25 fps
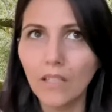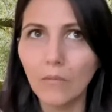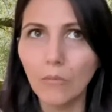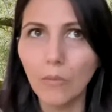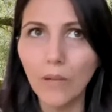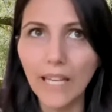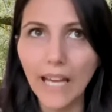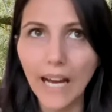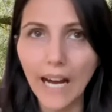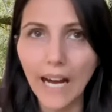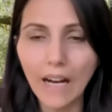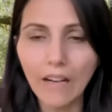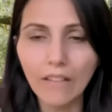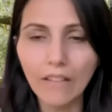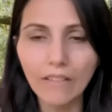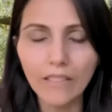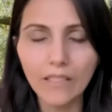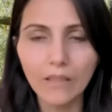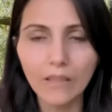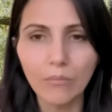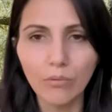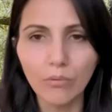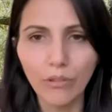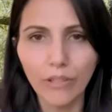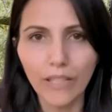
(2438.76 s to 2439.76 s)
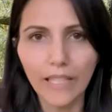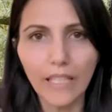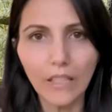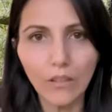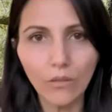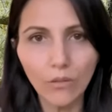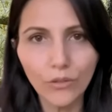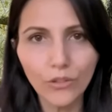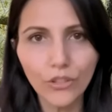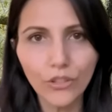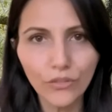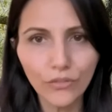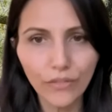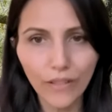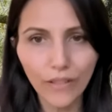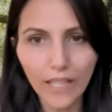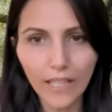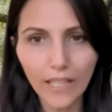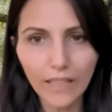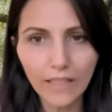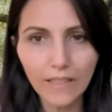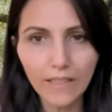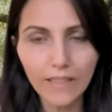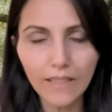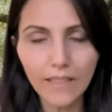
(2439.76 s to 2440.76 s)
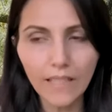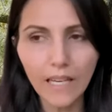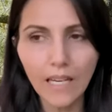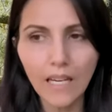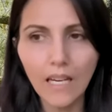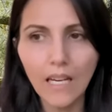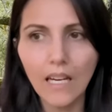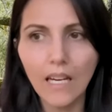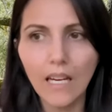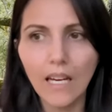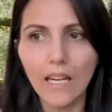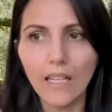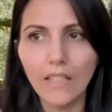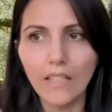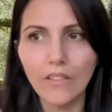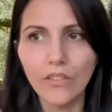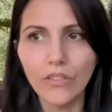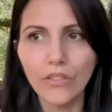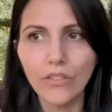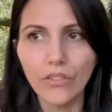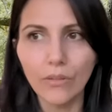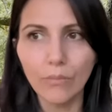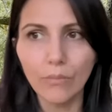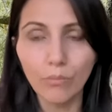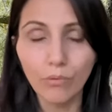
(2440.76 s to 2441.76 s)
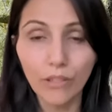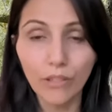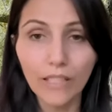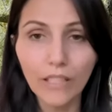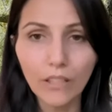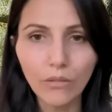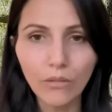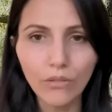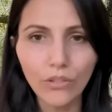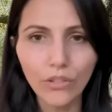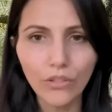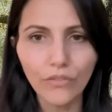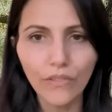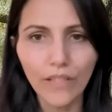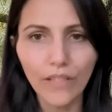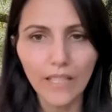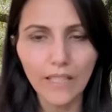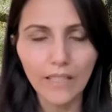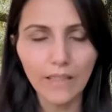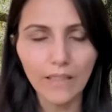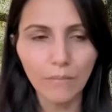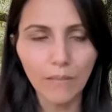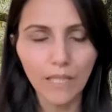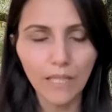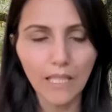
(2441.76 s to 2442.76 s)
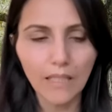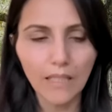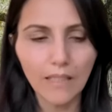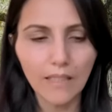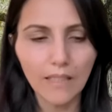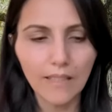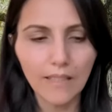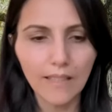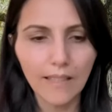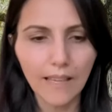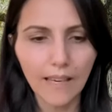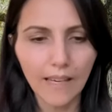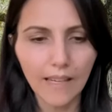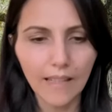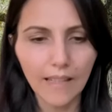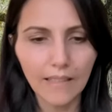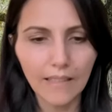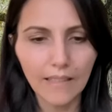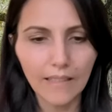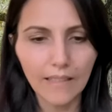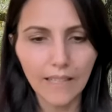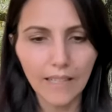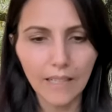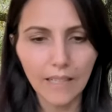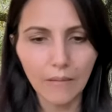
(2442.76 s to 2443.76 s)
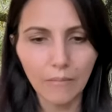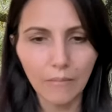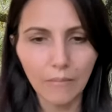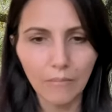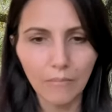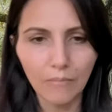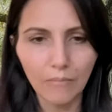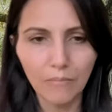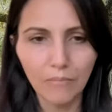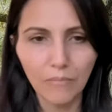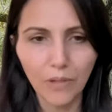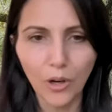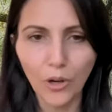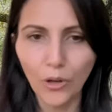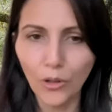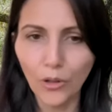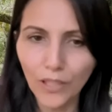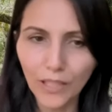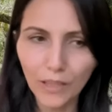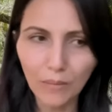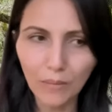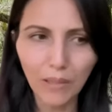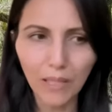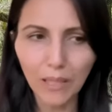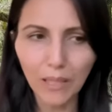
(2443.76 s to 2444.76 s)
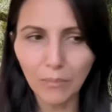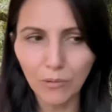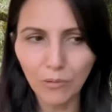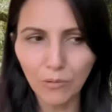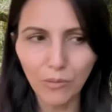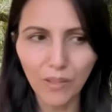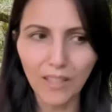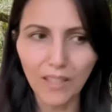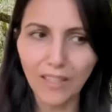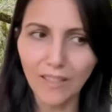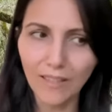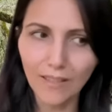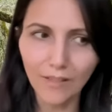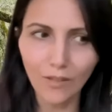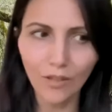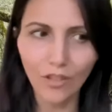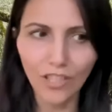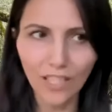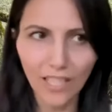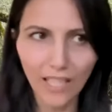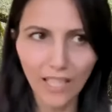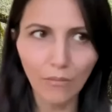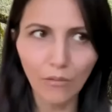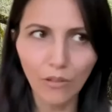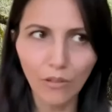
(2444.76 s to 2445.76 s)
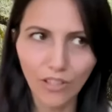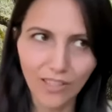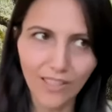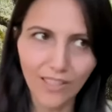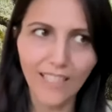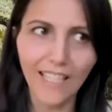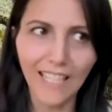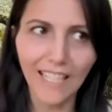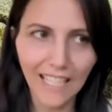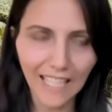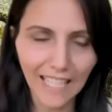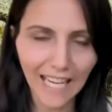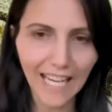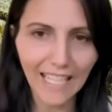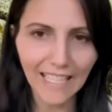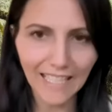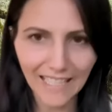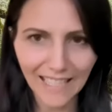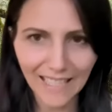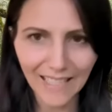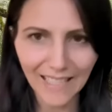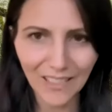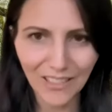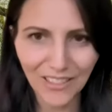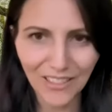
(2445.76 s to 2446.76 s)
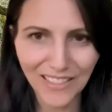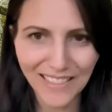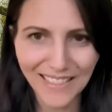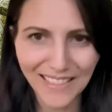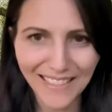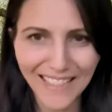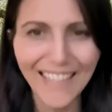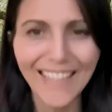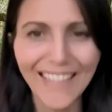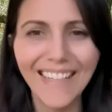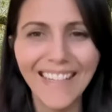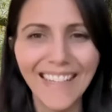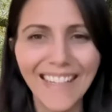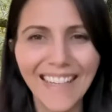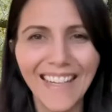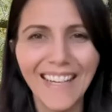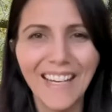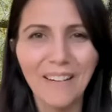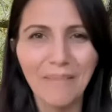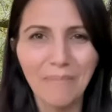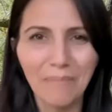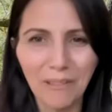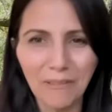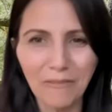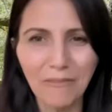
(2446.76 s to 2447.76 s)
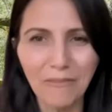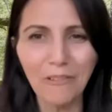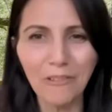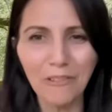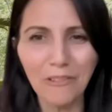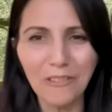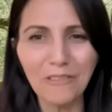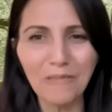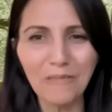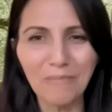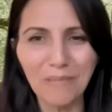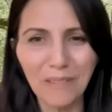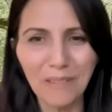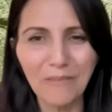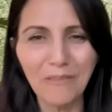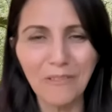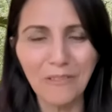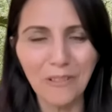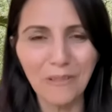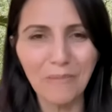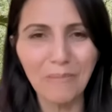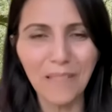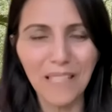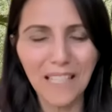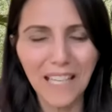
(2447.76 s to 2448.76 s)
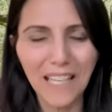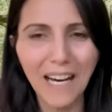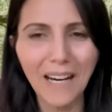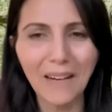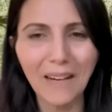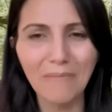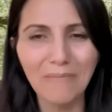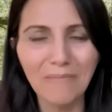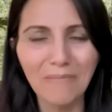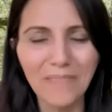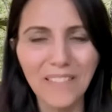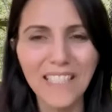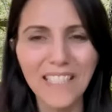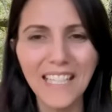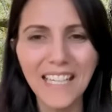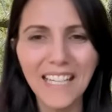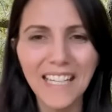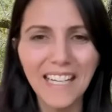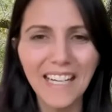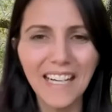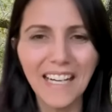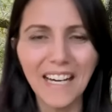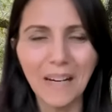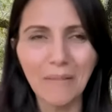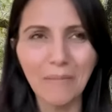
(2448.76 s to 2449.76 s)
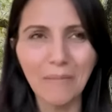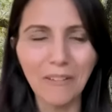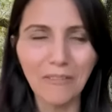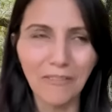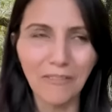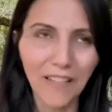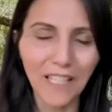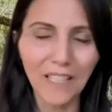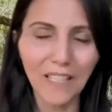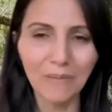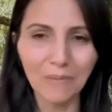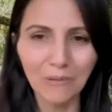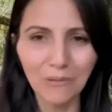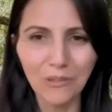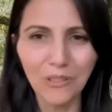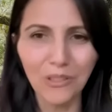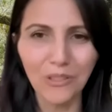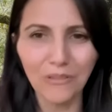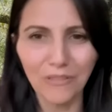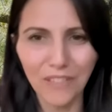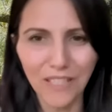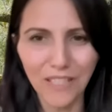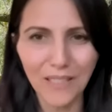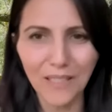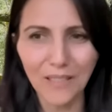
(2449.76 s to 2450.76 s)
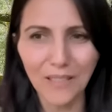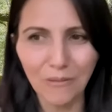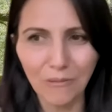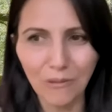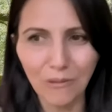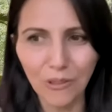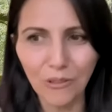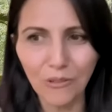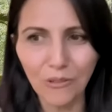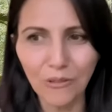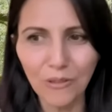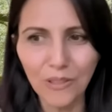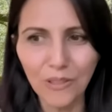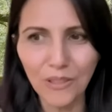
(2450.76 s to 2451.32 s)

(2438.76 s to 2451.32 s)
We are in the pre-launch phase, and so the pre-launch phase means that only people within certain networks are getting access to this before it becomes available to the rest of the world.